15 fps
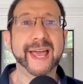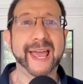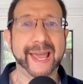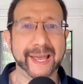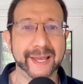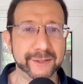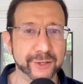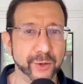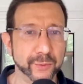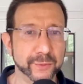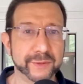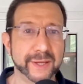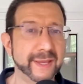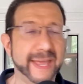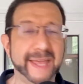And,
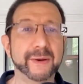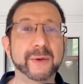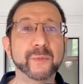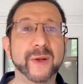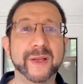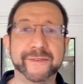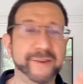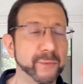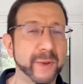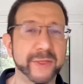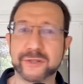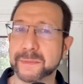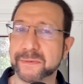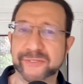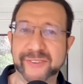and whether
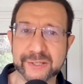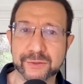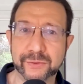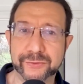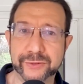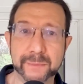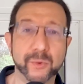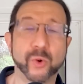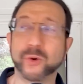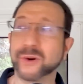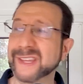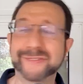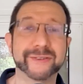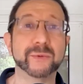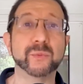it's a professional film or
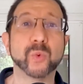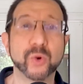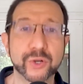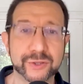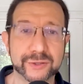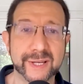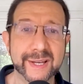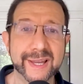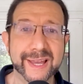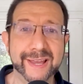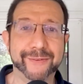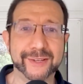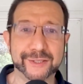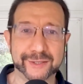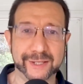even worse,
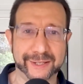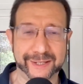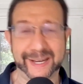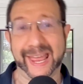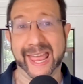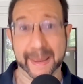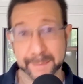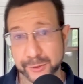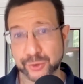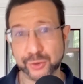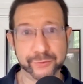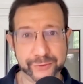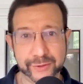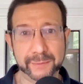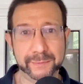if it's like an
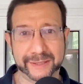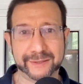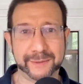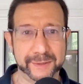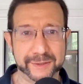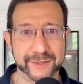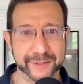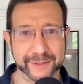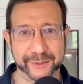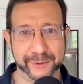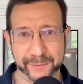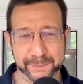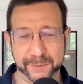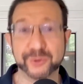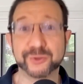amateur film, like someone's,
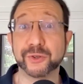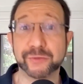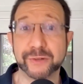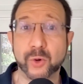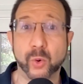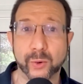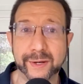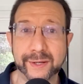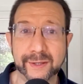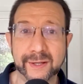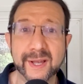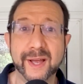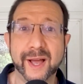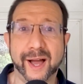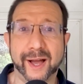a personal recording,
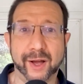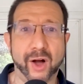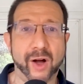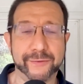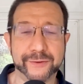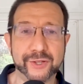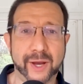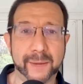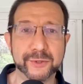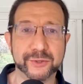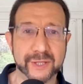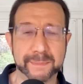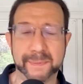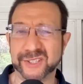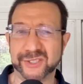oftentimes you'll
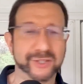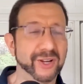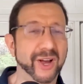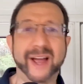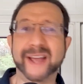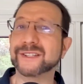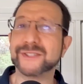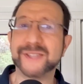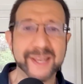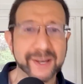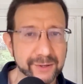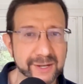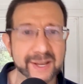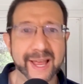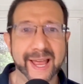see a bunch of guys
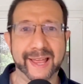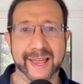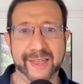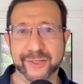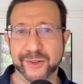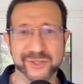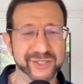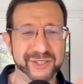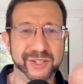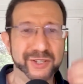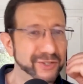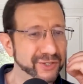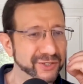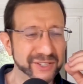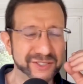there and they're just
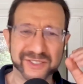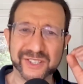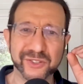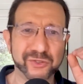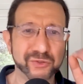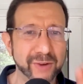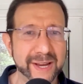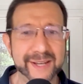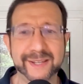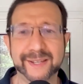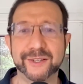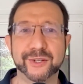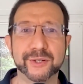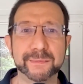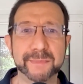degrading
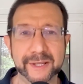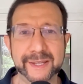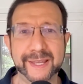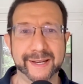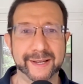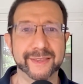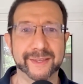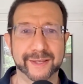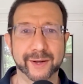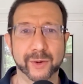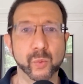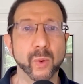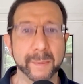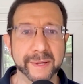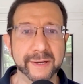and humiliating the
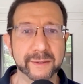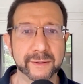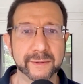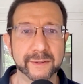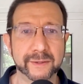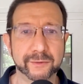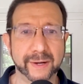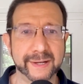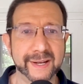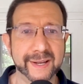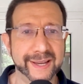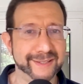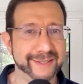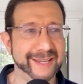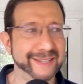young woman, right?
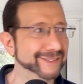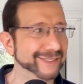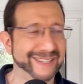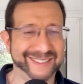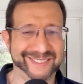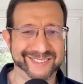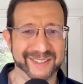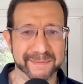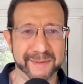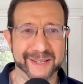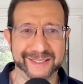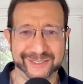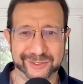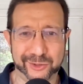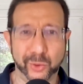
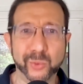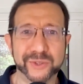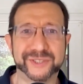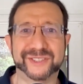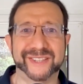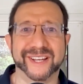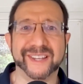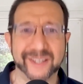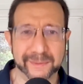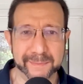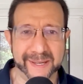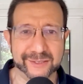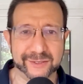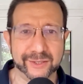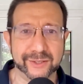It's soul sucking,
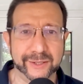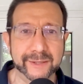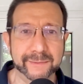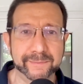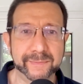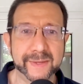basically.